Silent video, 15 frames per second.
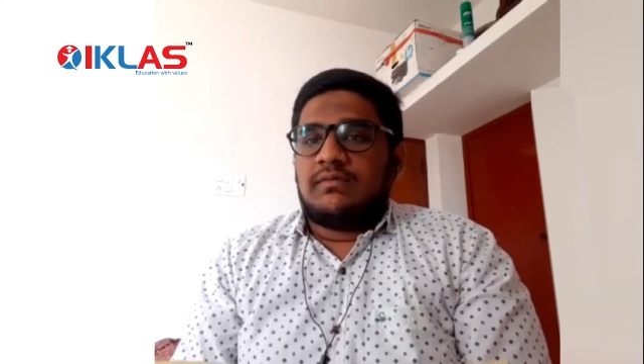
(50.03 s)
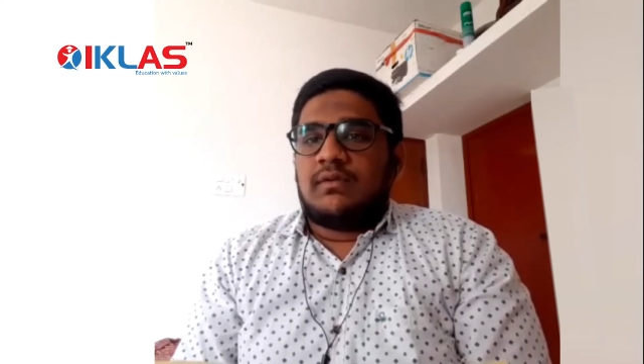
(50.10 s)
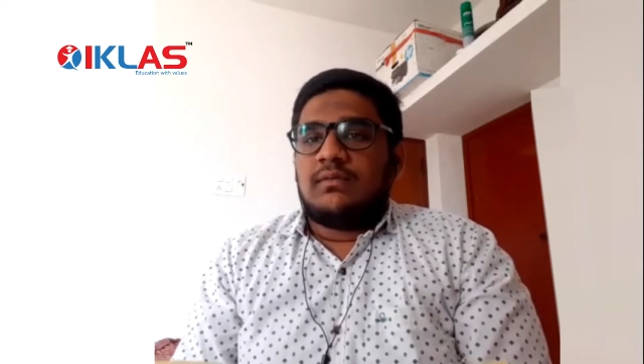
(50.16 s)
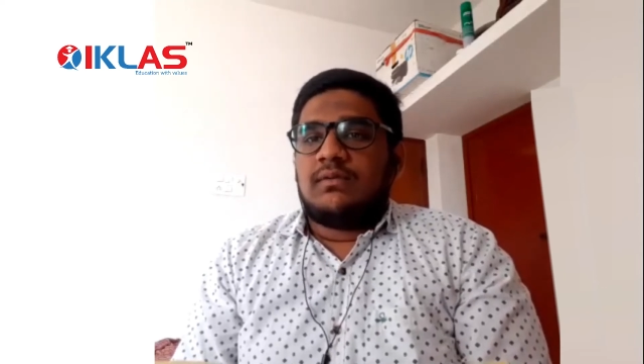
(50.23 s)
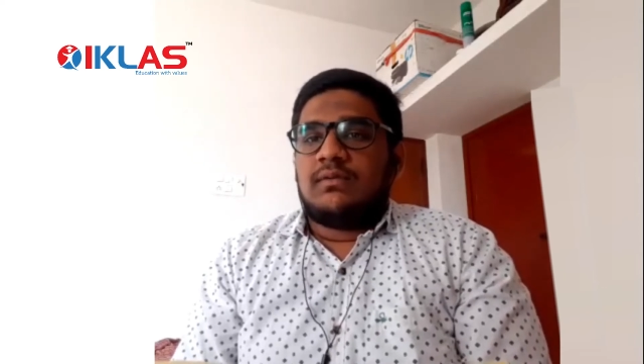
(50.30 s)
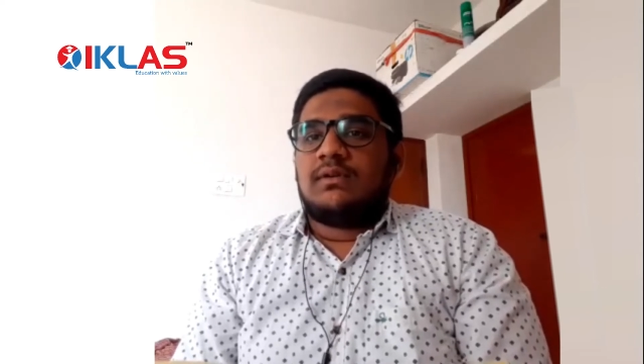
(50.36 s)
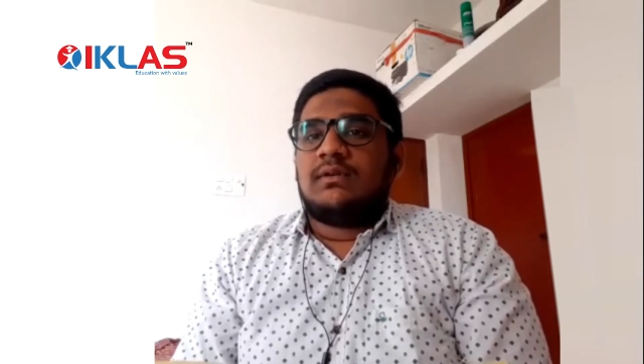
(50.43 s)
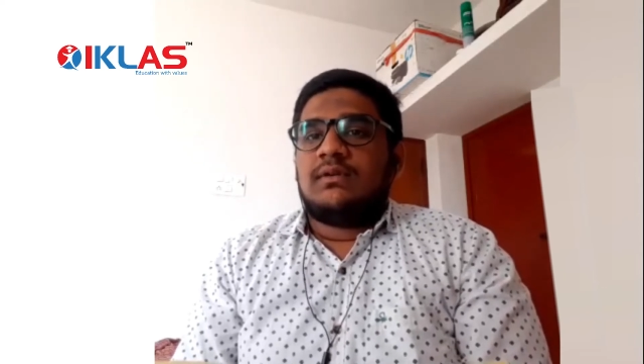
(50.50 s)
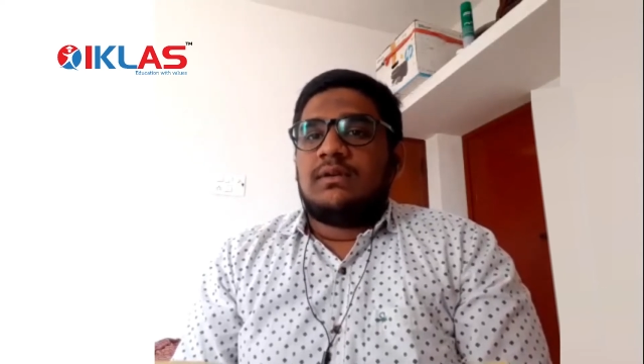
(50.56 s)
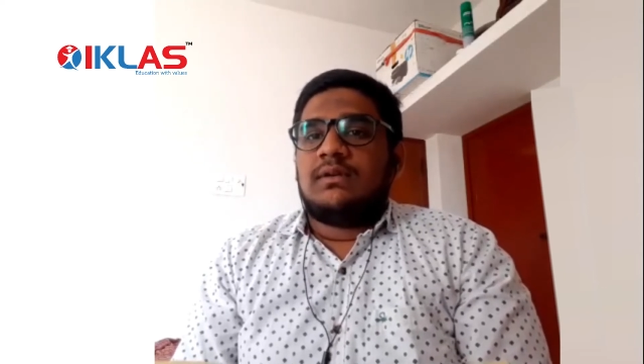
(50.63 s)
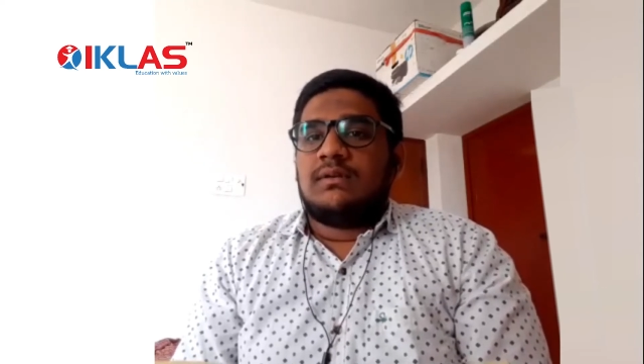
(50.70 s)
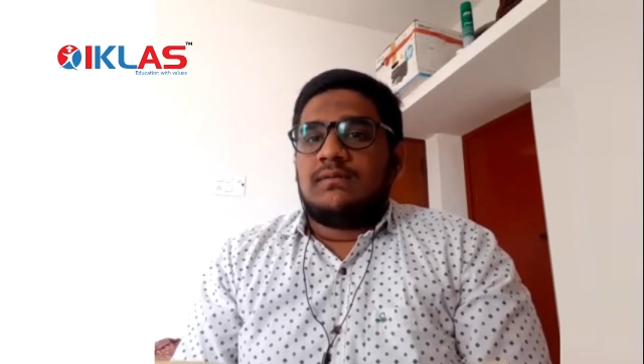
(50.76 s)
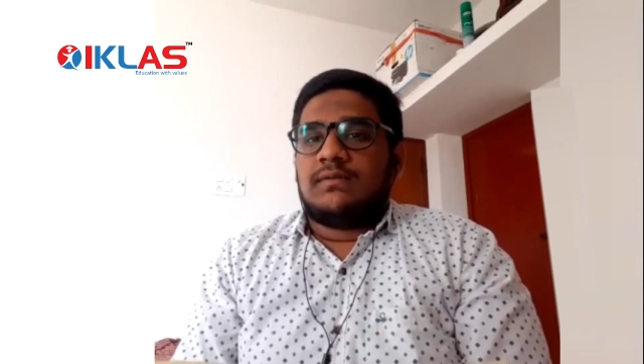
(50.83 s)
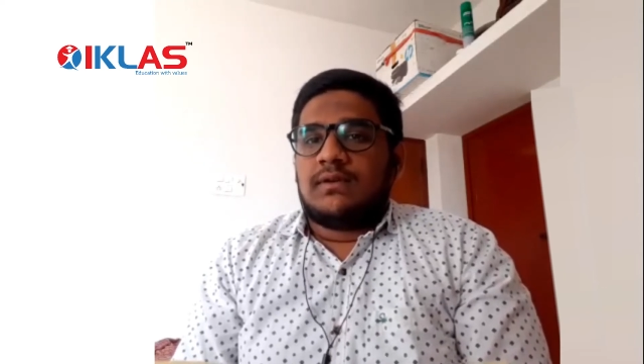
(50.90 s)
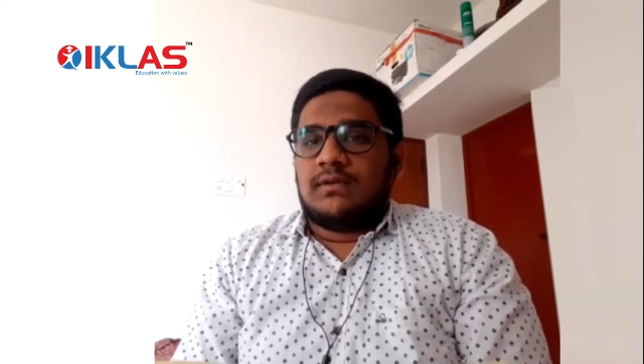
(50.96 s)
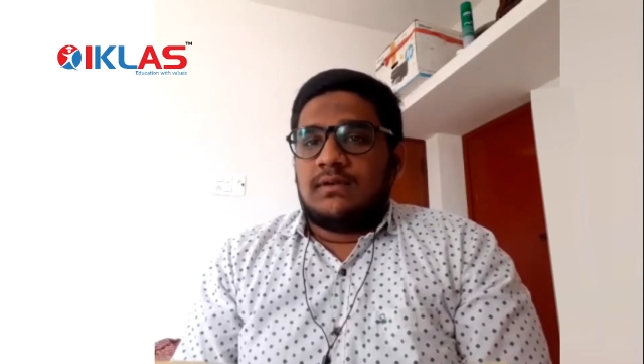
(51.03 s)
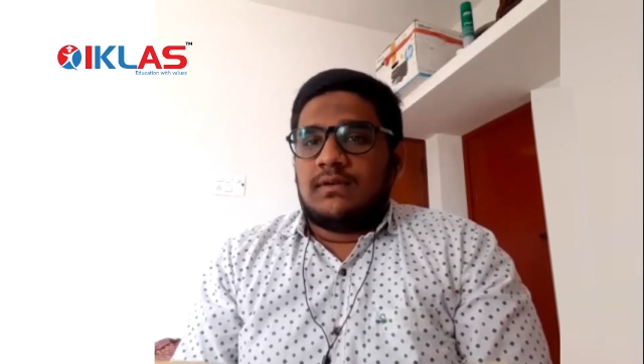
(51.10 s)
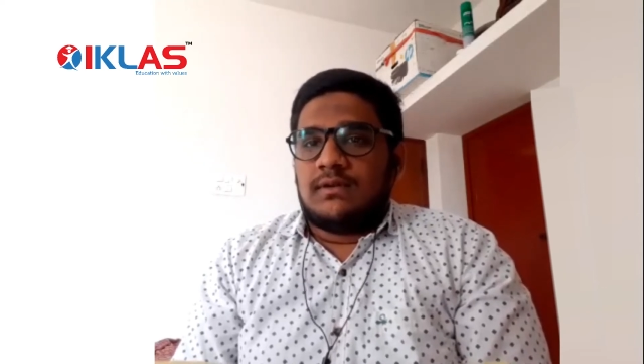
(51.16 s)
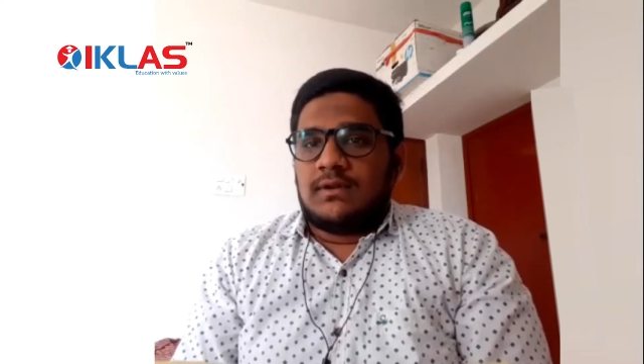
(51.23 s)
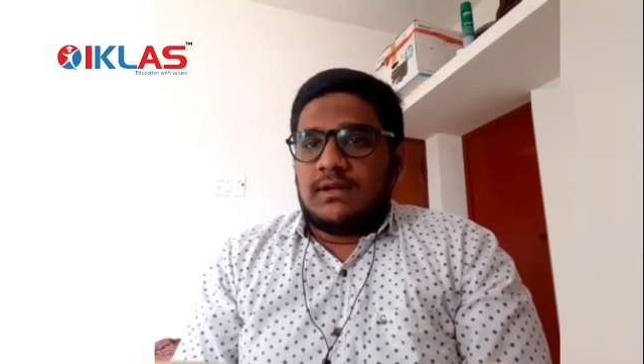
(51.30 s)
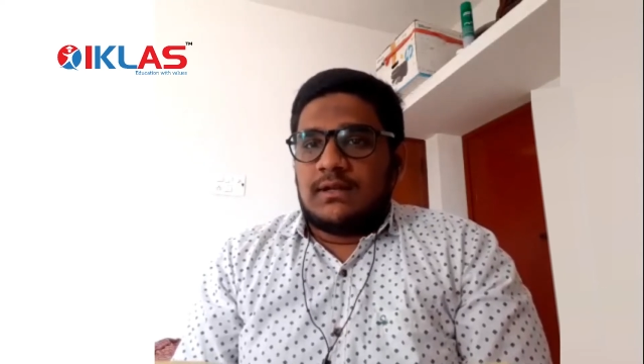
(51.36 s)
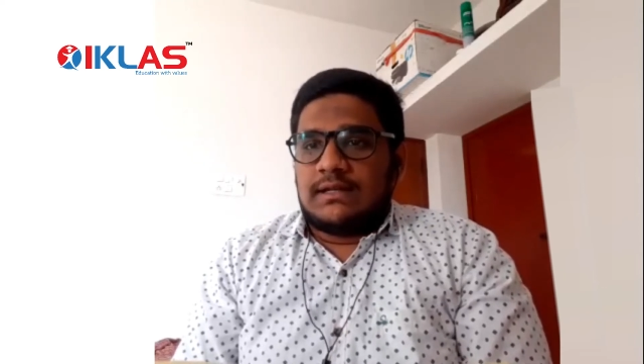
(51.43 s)
found in
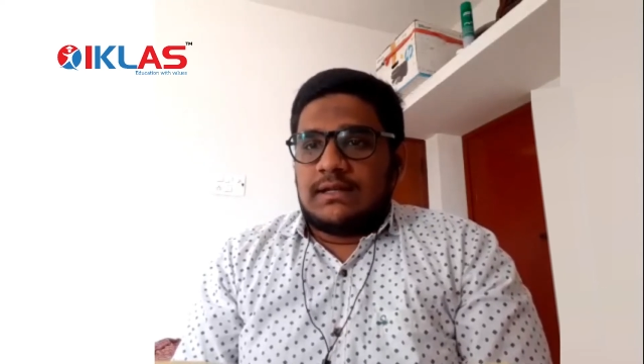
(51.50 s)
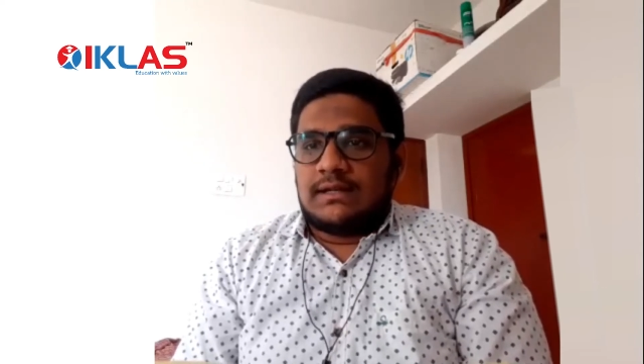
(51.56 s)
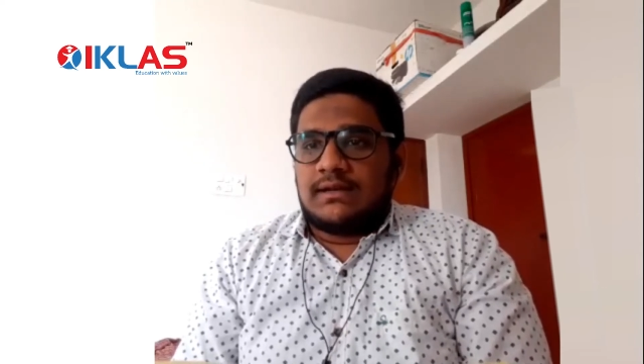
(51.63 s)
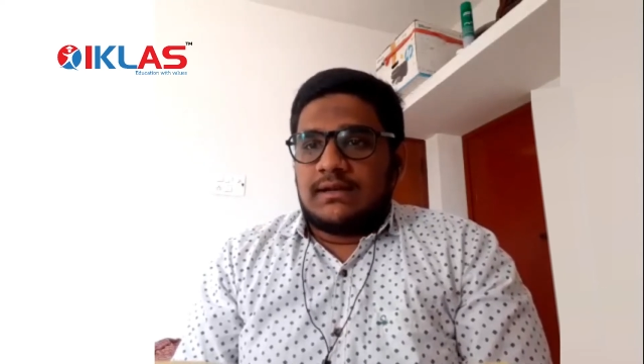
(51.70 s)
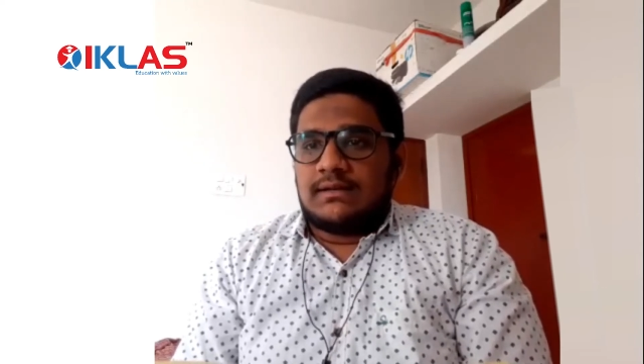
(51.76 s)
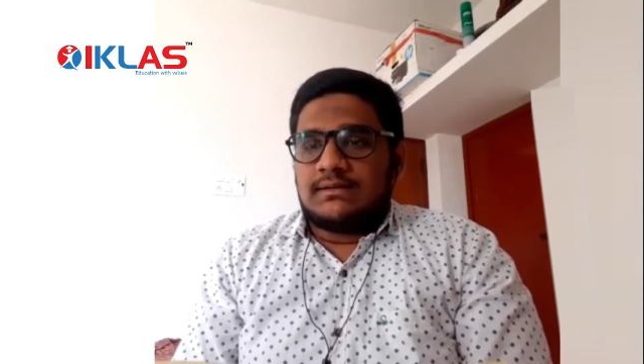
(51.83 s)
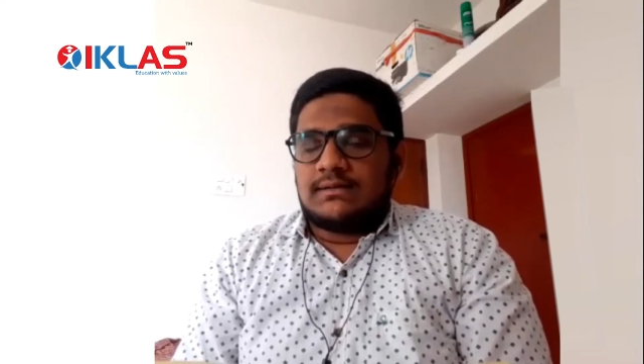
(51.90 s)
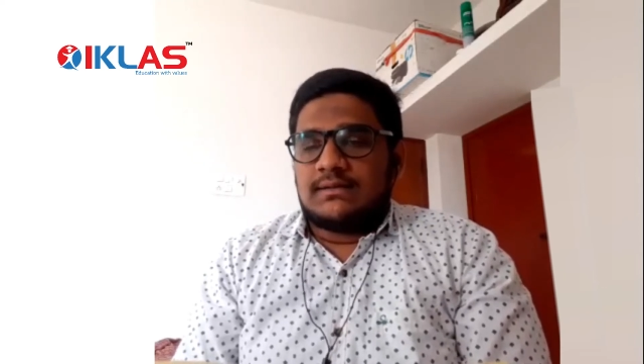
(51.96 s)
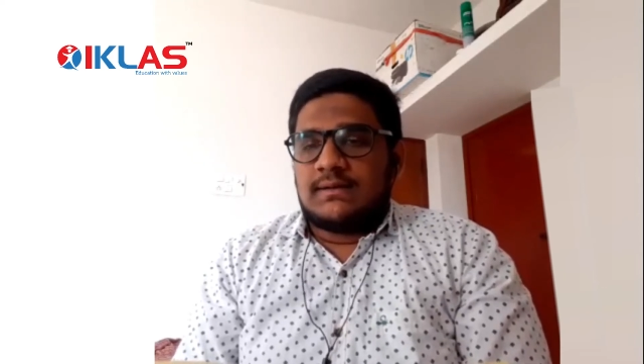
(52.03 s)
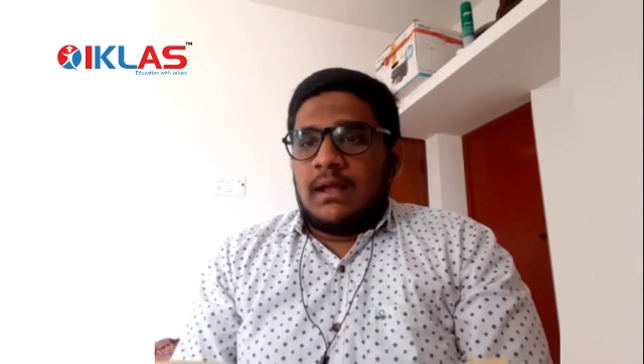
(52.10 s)
IKLAS,